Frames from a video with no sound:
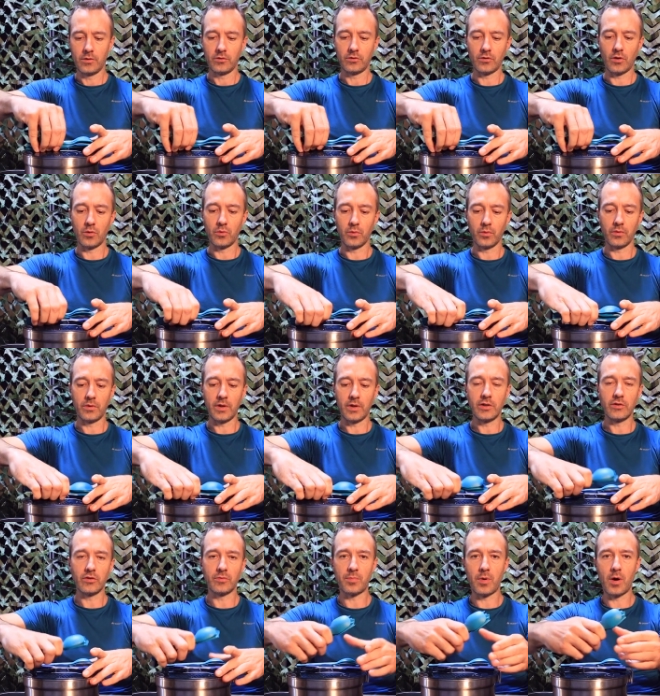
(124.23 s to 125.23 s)
So
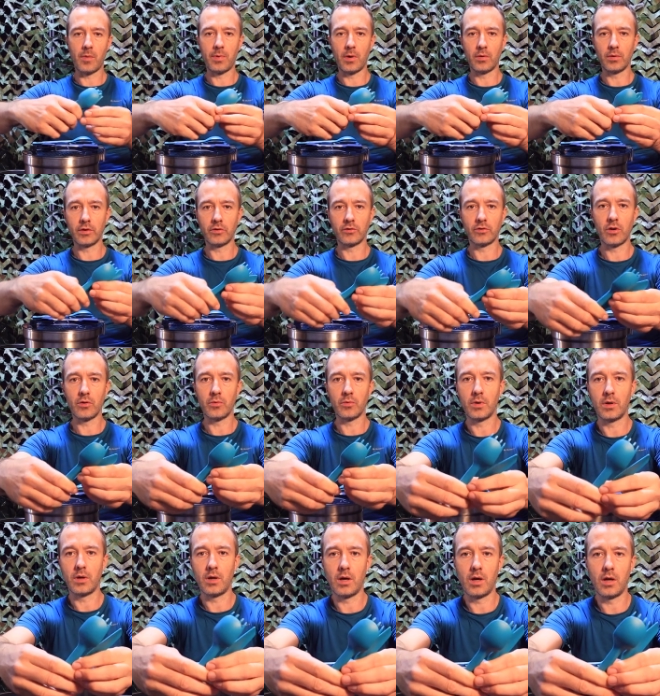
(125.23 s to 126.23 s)
they just pop out like so
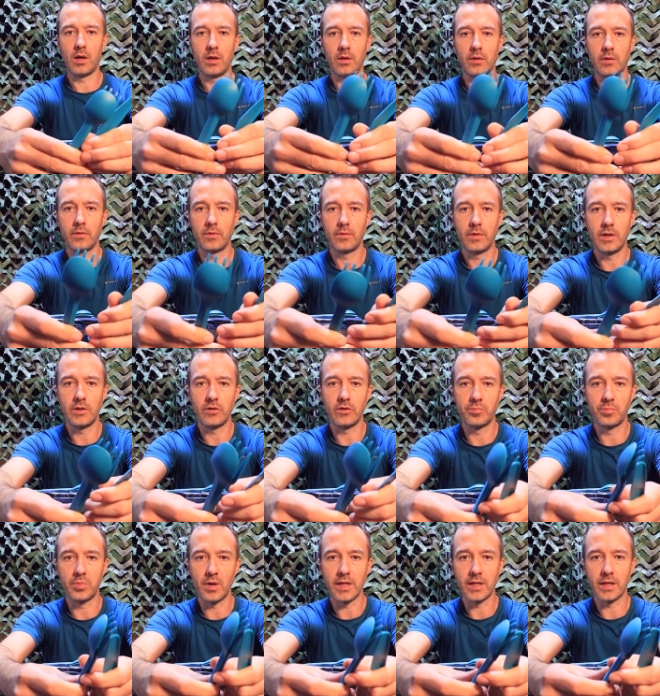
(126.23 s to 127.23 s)
and they
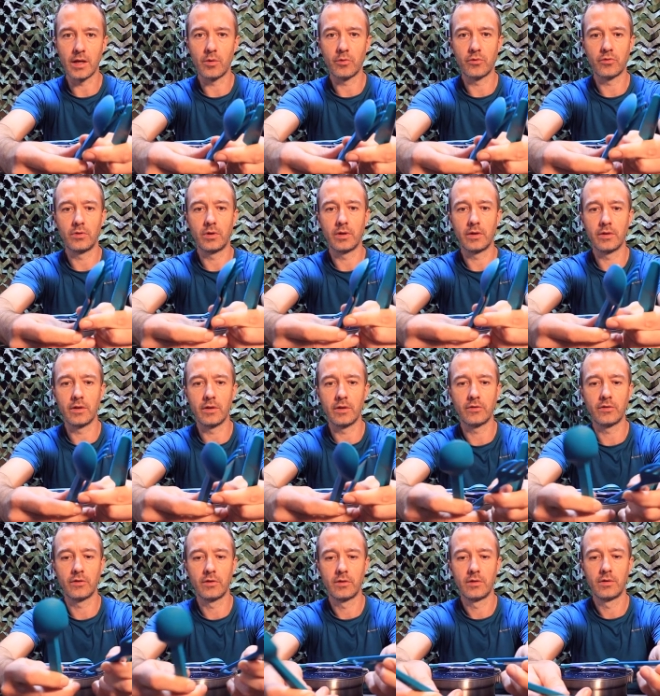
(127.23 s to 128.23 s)
just break out like
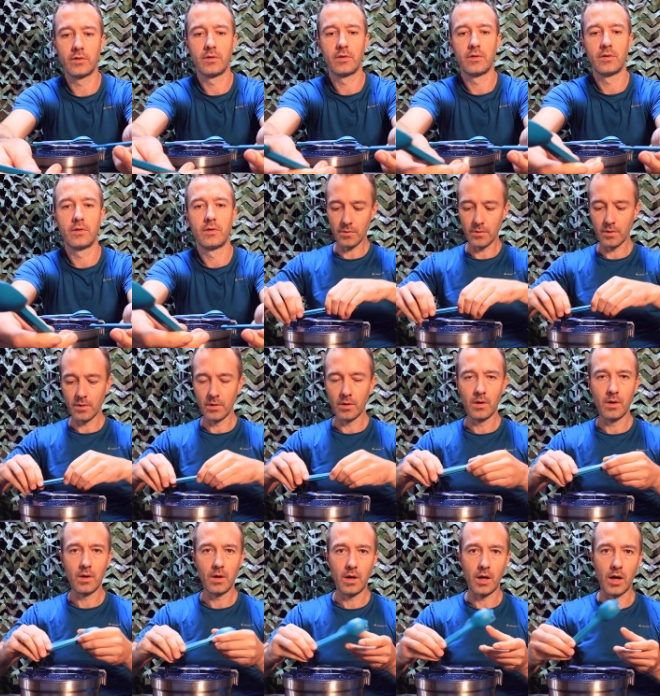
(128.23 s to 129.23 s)
this.
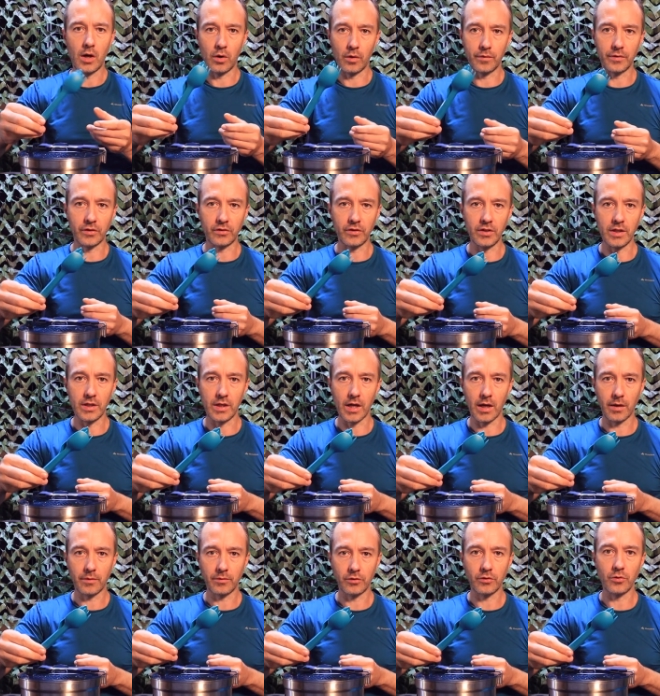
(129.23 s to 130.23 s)
And obviously you
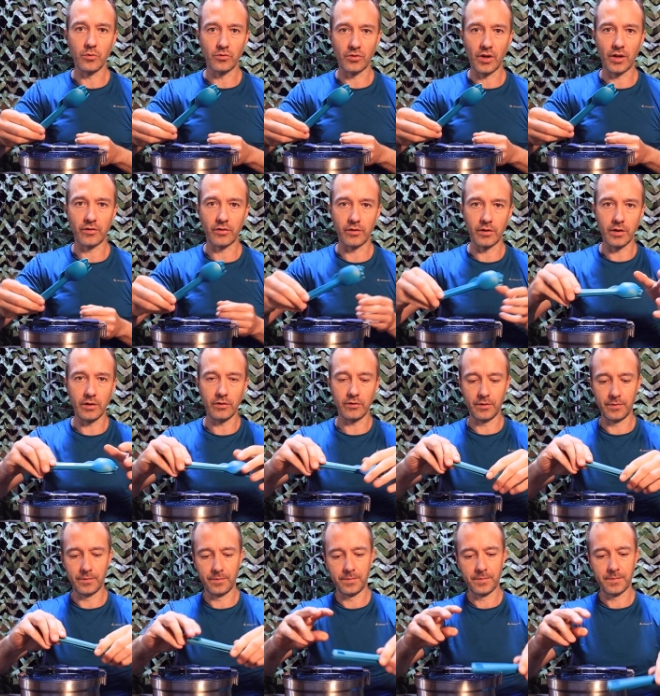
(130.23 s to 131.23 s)
get two sets of
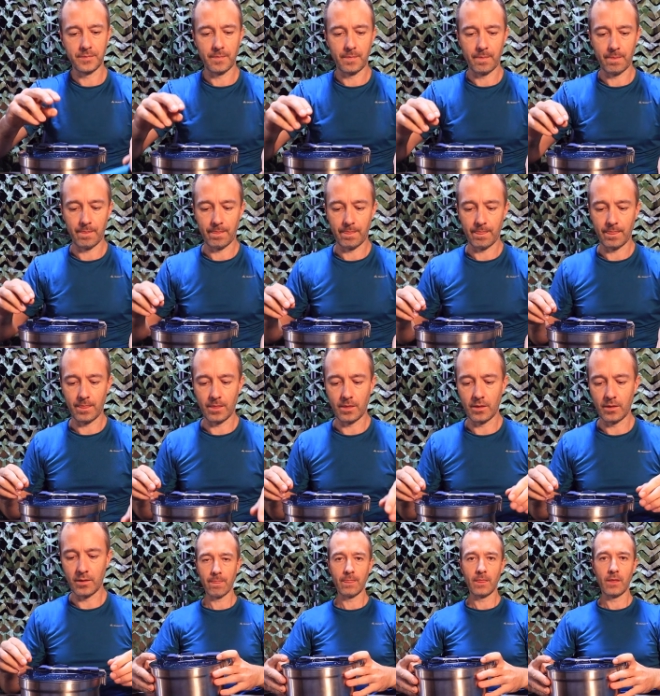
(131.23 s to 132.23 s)
these.
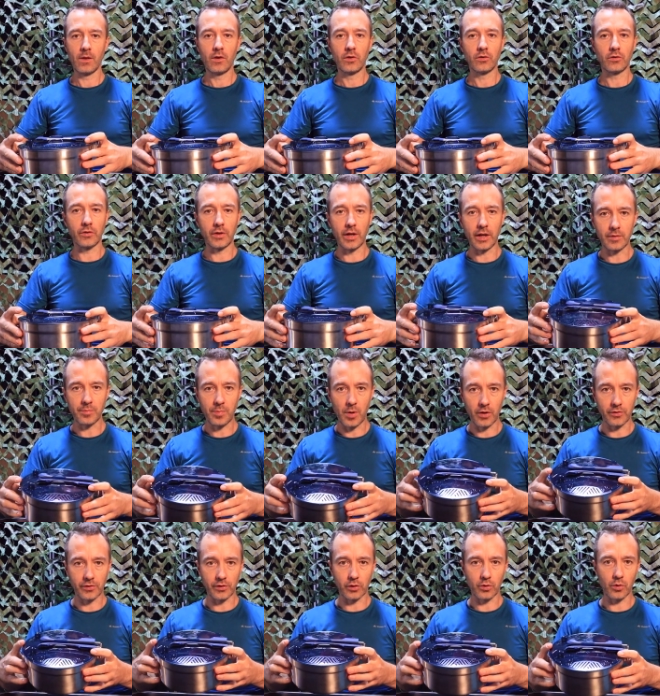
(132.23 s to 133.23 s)
So the next
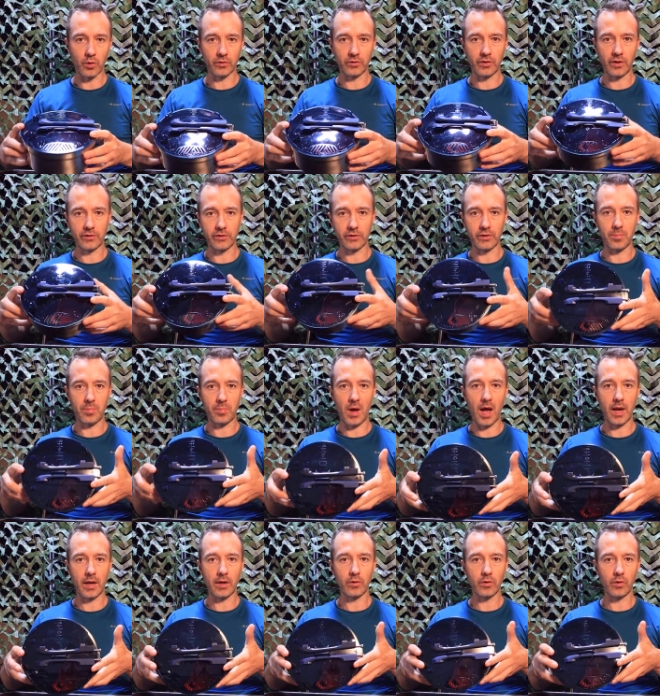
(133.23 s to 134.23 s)
part of the cook set is the
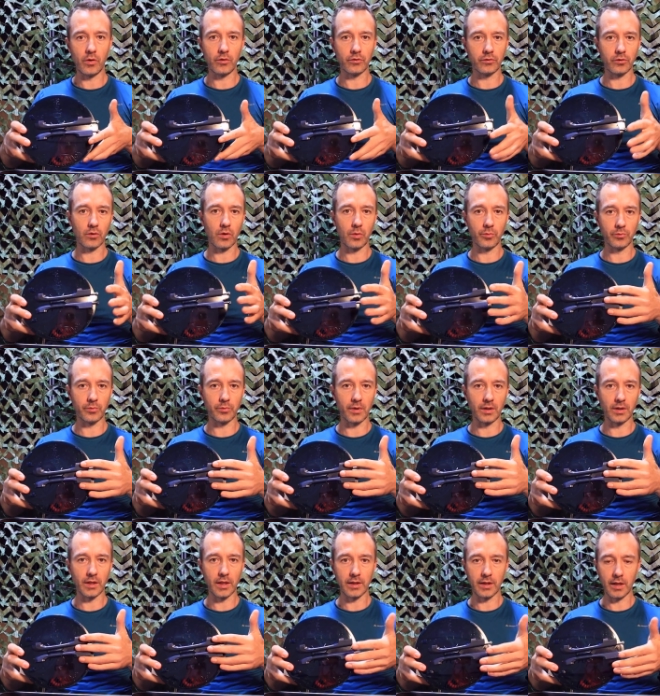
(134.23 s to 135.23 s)
pan, also comes with
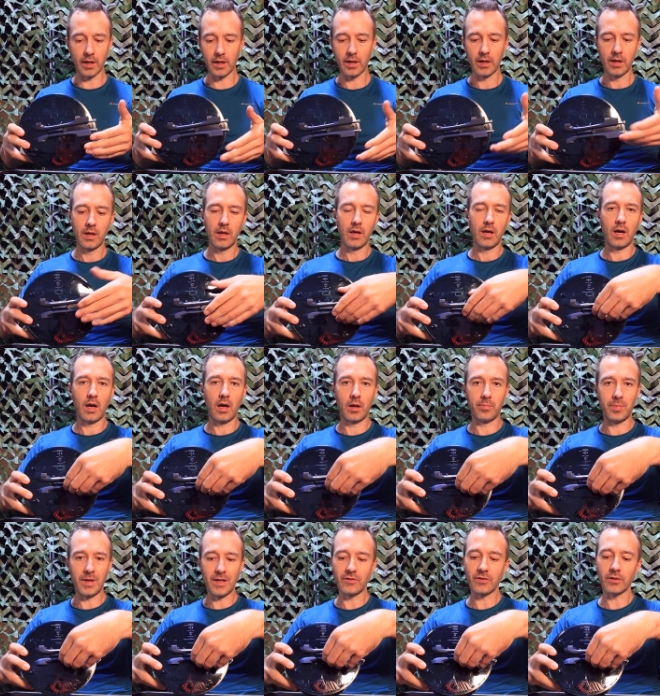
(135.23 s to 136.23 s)
a lid there
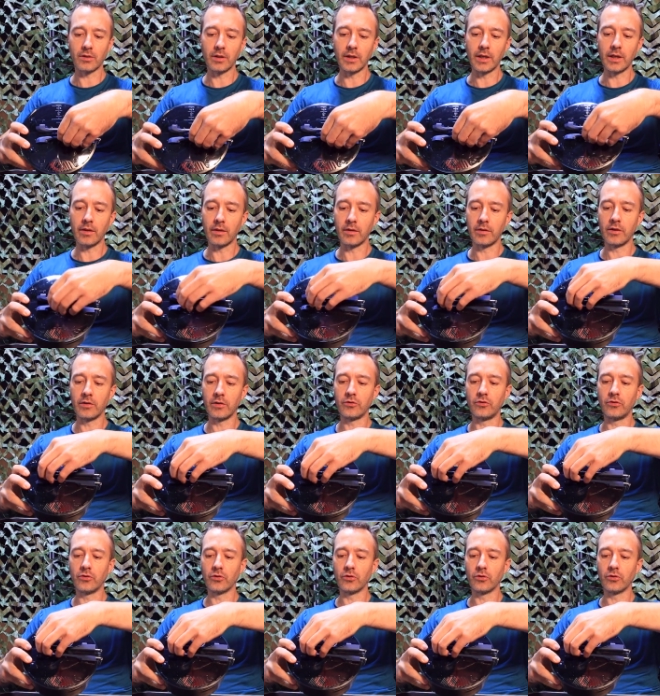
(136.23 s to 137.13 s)
and basically this